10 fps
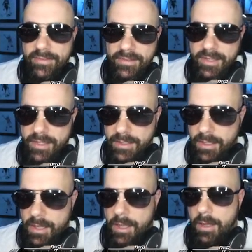key.
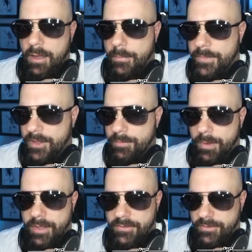Um, next
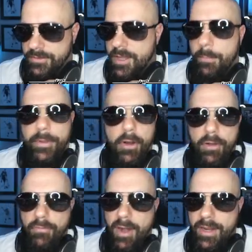play, just dump it
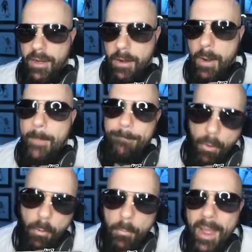off right here.
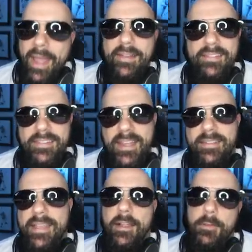Boom, hits stick
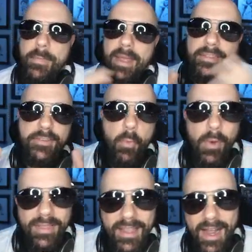Taylor Mays. The one thing I